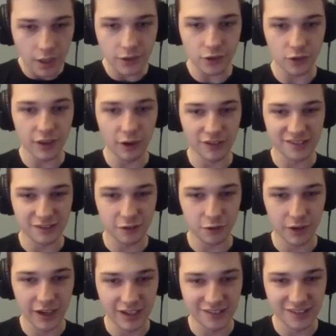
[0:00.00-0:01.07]
Dude, that was Somebody
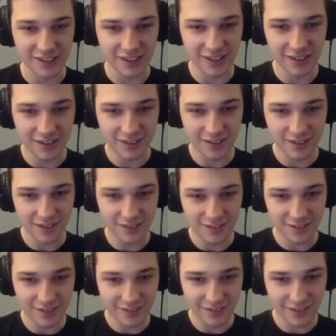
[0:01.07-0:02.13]
crazy. Explain to me how this
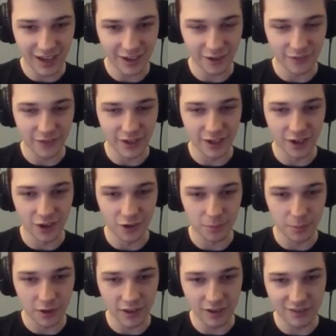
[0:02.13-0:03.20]
works. I don't even know,
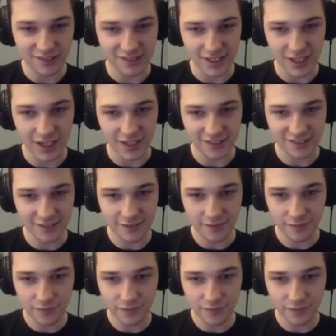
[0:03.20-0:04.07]
bro. That was nuts.